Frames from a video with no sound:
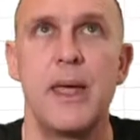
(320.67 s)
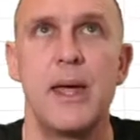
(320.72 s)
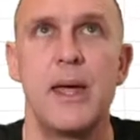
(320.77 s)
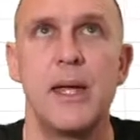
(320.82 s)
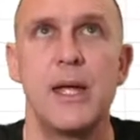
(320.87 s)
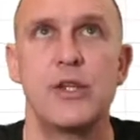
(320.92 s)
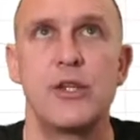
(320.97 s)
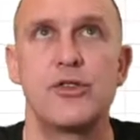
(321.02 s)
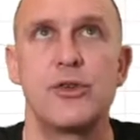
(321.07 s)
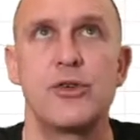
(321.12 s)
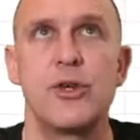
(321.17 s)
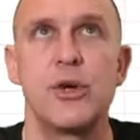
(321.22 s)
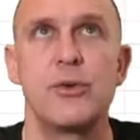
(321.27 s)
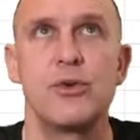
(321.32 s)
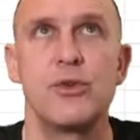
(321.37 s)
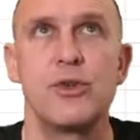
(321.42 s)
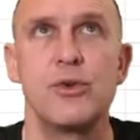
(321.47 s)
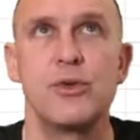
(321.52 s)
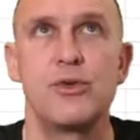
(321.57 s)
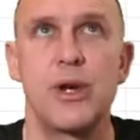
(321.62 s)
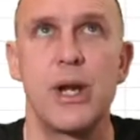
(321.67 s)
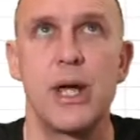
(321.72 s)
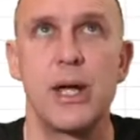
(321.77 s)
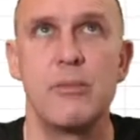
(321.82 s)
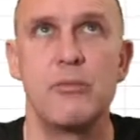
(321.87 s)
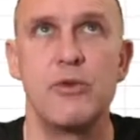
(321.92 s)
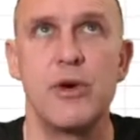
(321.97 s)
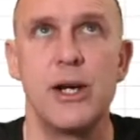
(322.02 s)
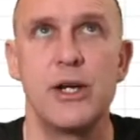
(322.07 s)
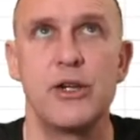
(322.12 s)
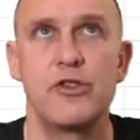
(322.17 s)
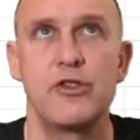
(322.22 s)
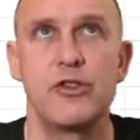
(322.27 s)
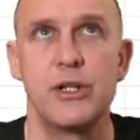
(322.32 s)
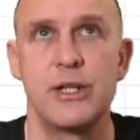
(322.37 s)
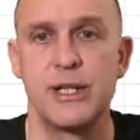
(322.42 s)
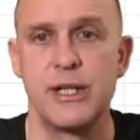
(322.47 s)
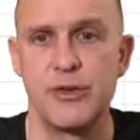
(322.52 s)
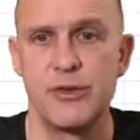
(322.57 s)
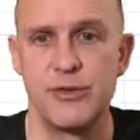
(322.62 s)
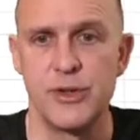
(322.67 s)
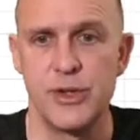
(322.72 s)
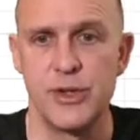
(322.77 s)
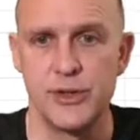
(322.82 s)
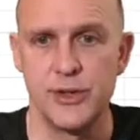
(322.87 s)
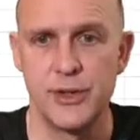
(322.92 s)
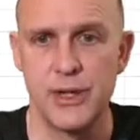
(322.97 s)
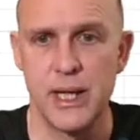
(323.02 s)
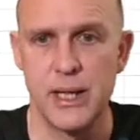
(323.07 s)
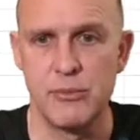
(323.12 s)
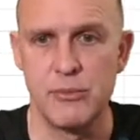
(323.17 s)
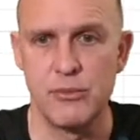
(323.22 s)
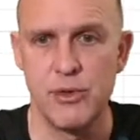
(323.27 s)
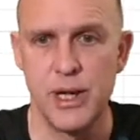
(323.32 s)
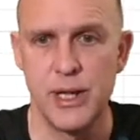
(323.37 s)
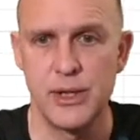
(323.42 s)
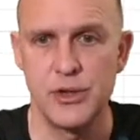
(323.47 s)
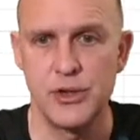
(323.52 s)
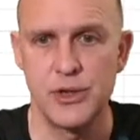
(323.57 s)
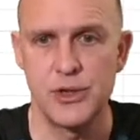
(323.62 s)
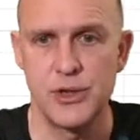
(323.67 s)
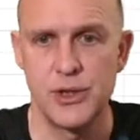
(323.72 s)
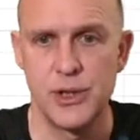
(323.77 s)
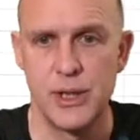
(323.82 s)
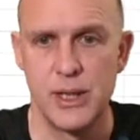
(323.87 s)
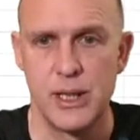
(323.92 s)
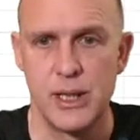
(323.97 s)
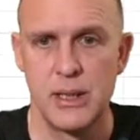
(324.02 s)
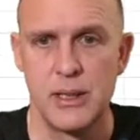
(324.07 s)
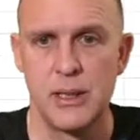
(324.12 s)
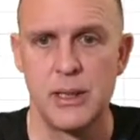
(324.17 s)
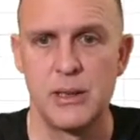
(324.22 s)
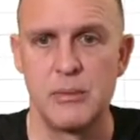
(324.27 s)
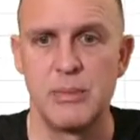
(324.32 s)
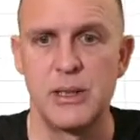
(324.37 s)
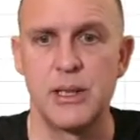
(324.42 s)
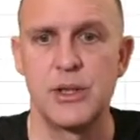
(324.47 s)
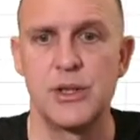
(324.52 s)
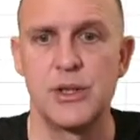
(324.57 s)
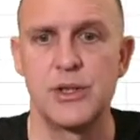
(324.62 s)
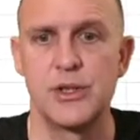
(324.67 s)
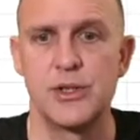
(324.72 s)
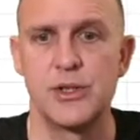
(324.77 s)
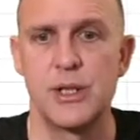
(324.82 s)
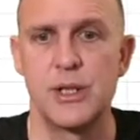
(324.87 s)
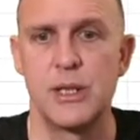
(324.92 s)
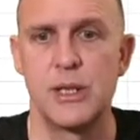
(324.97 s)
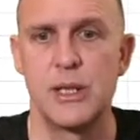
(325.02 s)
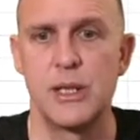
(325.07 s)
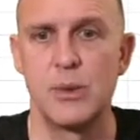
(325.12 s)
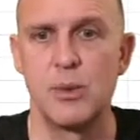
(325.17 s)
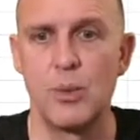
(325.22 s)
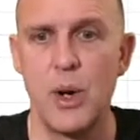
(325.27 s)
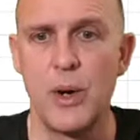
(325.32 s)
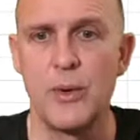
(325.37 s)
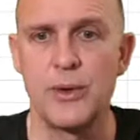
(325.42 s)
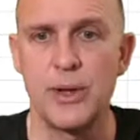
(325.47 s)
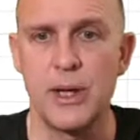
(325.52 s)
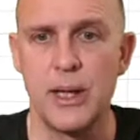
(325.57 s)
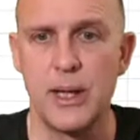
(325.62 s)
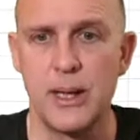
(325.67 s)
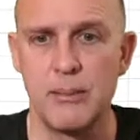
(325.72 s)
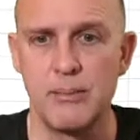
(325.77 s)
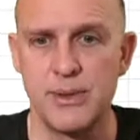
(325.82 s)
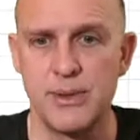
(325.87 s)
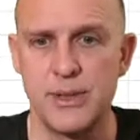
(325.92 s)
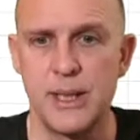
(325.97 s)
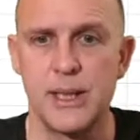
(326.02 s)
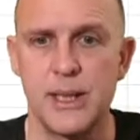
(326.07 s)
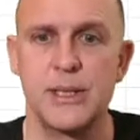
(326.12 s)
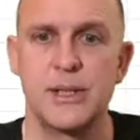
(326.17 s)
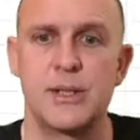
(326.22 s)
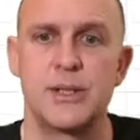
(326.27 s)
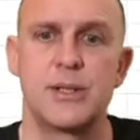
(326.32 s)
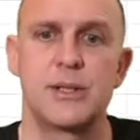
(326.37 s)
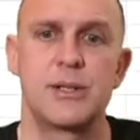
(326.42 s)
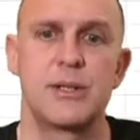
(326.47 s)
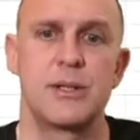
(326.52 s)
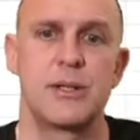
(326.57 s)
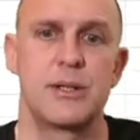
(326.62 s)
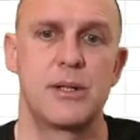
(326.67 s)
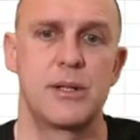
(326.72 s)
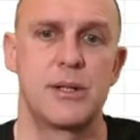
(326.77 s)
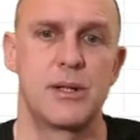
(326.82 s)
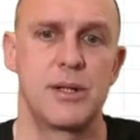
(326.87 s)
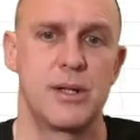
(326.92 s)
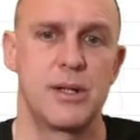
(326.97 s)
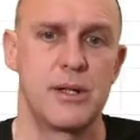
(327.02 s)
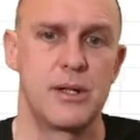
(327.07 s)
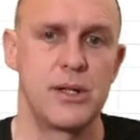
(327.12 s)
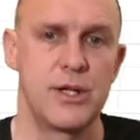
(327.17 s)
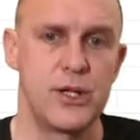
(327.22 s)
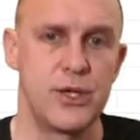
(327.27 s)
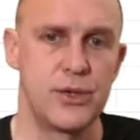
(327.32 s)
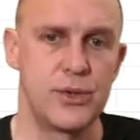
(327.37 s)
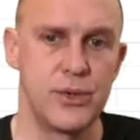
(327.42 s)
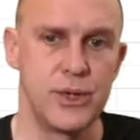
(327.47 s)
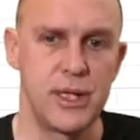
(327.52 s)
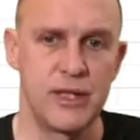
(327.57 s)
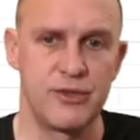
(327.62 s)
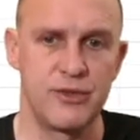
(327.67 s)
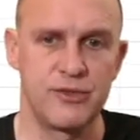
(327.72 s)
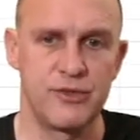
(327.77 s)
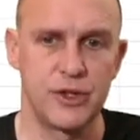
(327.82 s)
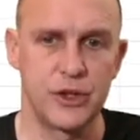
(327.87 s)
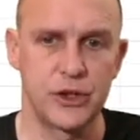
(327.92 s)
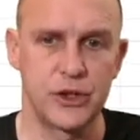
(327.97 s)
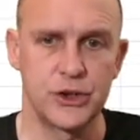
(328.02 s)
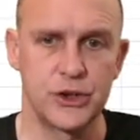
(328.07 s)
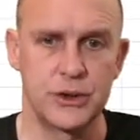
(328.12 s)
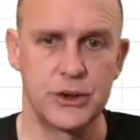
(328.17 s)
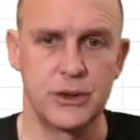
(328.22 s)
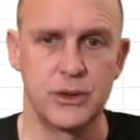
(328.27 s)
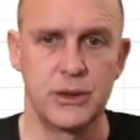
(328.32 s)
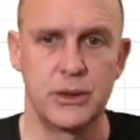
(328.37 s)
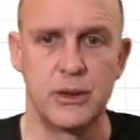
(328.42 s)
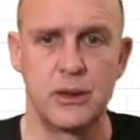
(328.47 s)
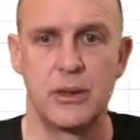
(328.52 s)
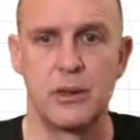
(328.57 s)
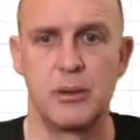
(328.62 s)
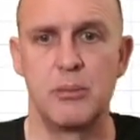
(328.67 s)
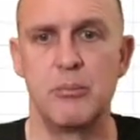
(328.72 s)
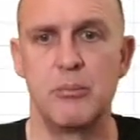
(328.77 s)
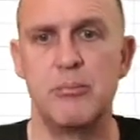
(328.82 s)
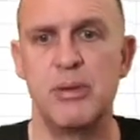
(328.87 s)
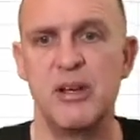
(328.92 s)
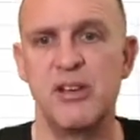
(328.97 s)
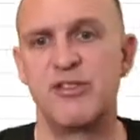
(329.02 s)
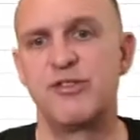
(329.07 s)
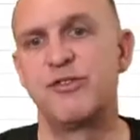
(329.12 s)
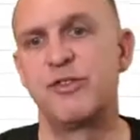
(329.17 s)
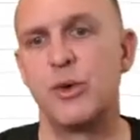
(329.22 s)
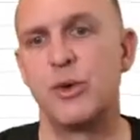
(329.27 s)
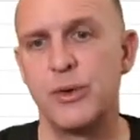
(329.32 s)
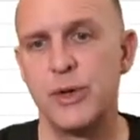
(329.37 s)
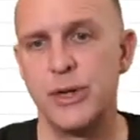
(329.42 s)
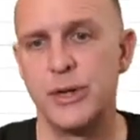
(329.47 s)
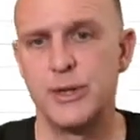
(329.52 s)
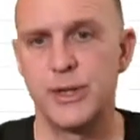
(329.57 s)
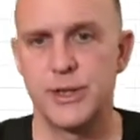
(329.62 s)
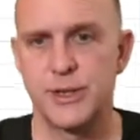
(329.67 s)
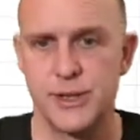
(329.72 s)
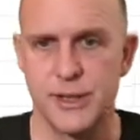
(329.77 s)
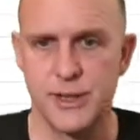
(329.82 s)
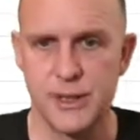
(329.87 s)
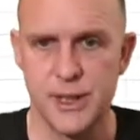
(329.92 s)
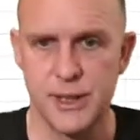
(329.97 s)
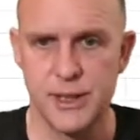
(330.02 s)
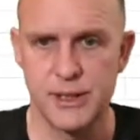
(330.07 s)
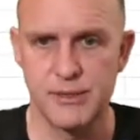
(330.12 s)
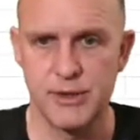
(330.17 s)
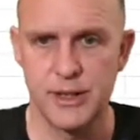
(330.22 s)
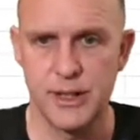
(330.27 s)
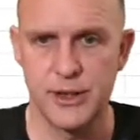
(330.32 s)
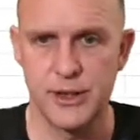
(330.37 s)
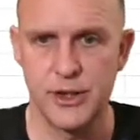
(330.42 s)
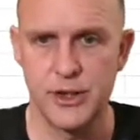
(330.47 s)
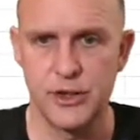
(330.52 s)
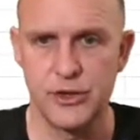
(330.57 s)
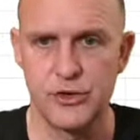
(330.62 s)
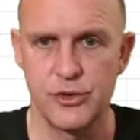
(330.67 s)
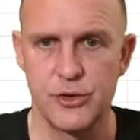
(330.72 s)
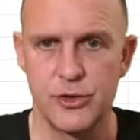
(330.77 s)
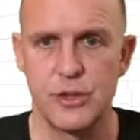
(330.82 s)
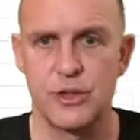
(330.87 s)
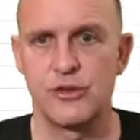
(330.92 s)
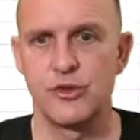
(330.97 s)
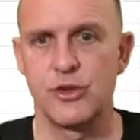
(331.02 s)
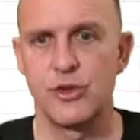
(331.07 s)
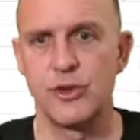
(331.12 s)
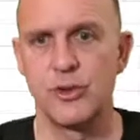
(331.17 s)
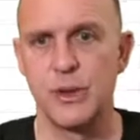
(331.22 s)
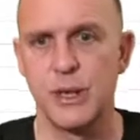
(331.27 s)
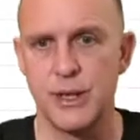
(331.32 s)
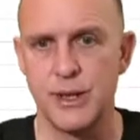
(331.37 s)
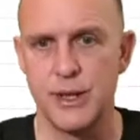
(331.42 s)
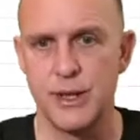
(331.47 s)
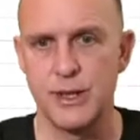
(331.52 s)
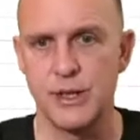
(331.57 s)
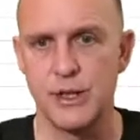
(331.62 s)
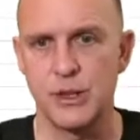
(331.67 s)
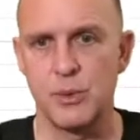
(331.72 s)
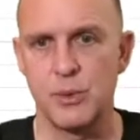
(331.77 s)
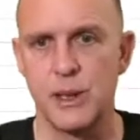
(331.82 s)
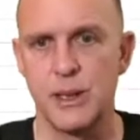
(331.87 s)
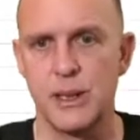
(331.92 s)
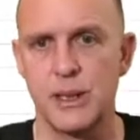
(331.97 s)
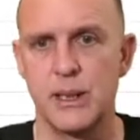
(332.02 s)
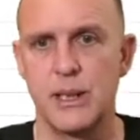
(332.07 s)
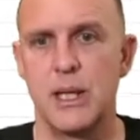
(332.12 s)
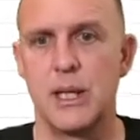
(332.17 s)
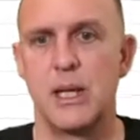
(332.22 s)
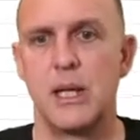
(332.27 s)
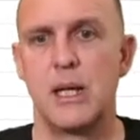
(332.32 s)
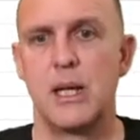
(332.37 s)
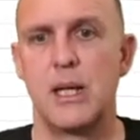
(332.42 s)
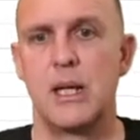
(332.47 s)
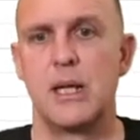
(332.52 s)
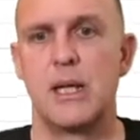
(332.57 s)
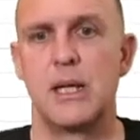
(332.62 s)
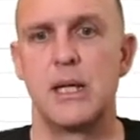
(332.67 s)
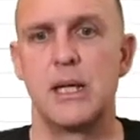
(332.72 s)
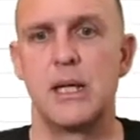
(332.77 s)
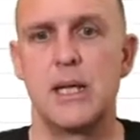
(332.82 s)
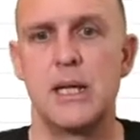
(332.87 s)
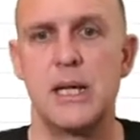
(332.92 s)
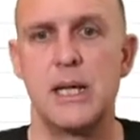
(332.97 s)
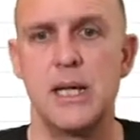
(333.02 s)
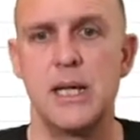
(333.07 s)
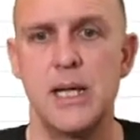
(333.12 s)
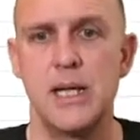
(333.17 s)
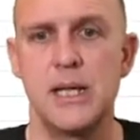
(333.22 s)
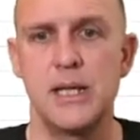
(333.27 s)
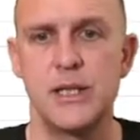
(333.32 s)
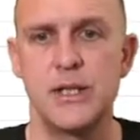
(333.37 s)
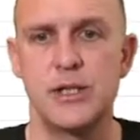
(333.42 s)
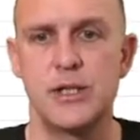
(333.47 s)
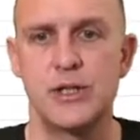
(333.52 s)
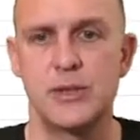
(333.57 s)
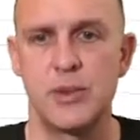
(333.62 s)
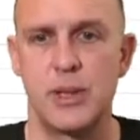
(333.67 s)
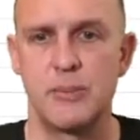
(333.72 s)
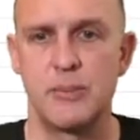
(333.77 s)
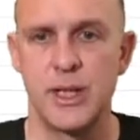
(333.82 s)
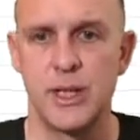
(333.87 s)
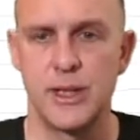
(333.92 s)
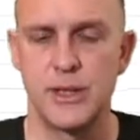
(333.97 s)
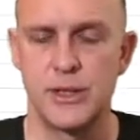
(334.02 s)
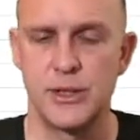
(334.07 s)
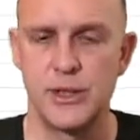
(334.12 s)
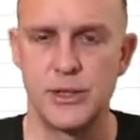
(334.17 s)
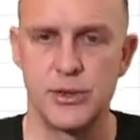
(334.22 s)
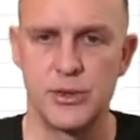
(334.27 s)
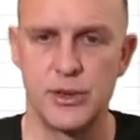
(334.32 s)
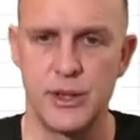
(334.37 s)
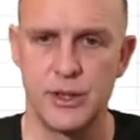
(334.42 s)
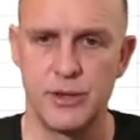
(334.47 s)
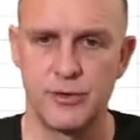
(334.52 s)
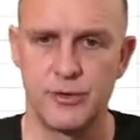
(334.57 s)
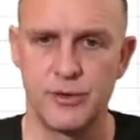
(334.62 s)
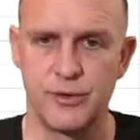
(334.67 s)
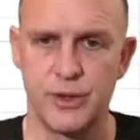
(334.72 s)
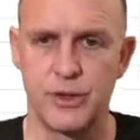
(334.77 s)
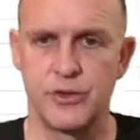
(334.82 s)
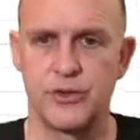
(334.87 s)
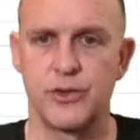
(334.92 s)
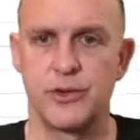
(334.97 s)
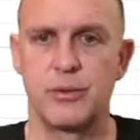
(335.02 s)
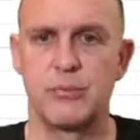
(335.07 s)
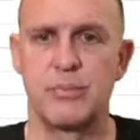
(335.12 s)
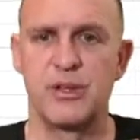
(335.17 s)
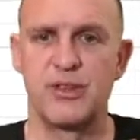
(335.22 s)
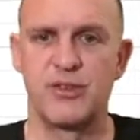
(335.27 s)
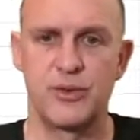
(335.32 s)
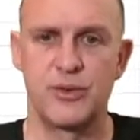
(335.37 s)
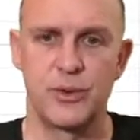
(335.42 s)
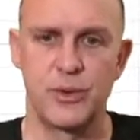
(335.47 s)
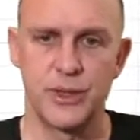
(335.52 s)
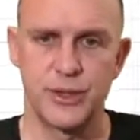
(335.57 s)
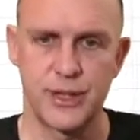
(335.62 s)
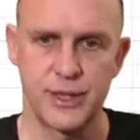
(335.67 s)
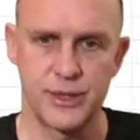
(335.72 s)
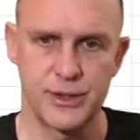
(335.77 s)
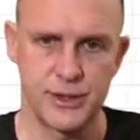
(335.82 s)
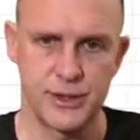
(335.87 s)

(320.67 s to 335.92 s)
So don't use a named range and then refer to the named range, because it won't update the unique function before it does the data validation. So doing it this way, it needs to update the unique function before it returns